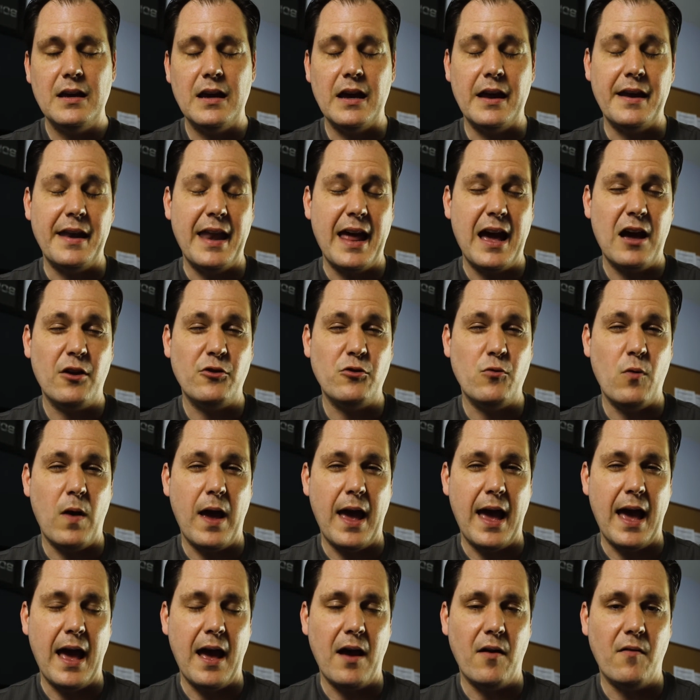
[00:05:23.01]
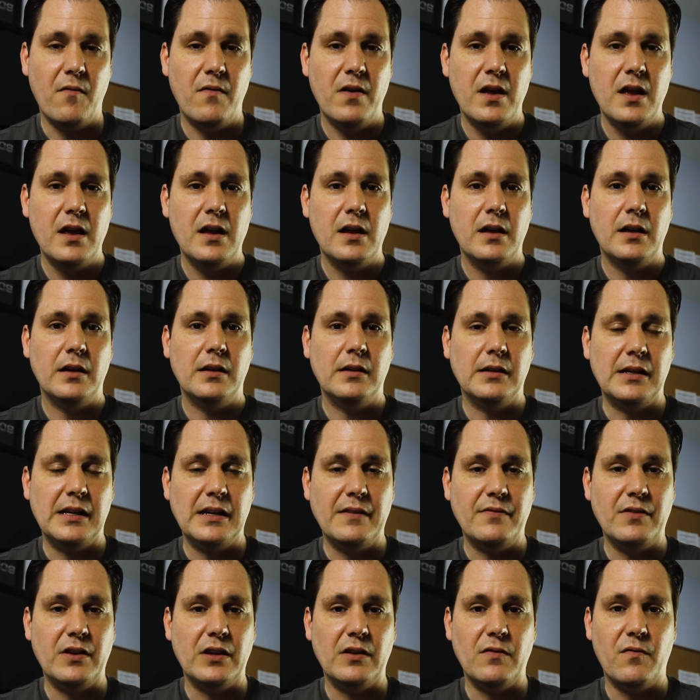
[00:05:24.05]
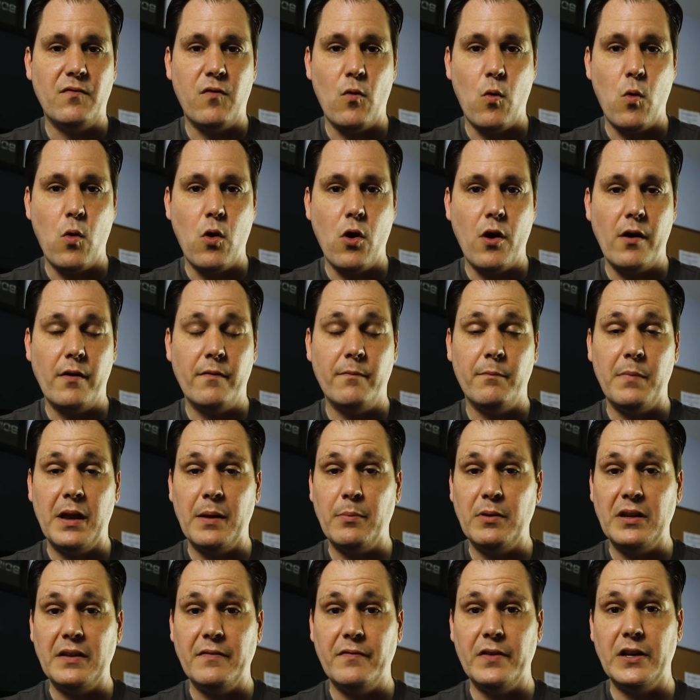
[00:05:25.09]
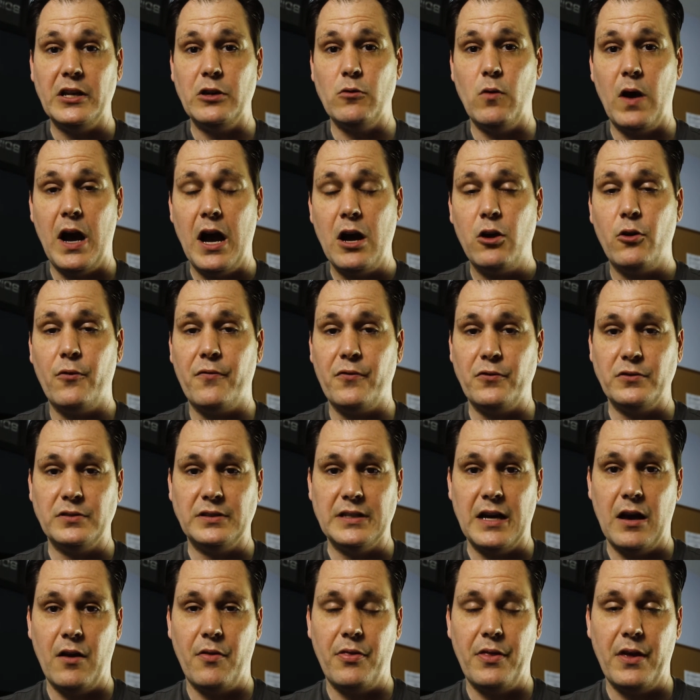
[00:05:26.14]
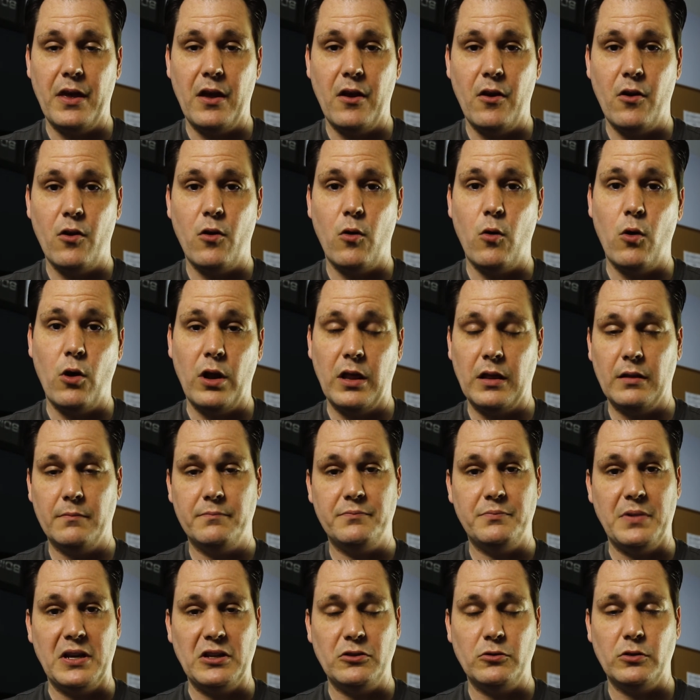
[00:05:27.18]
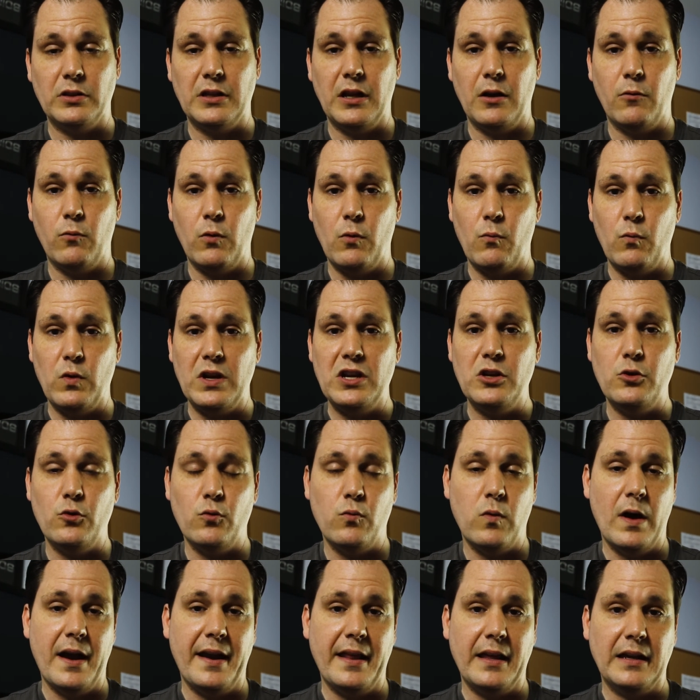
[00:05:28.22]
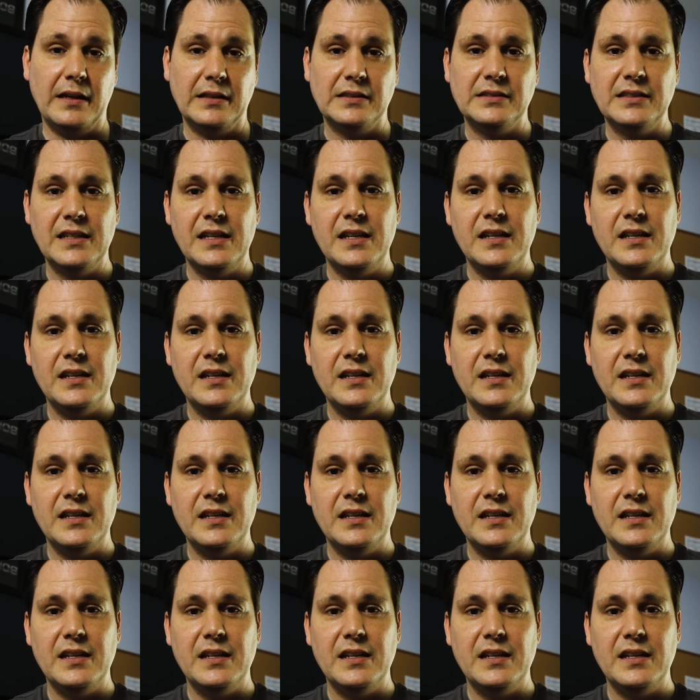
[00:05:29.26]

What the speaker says: And now you have, even for maybe videographers out there, or especially like when we do weddings,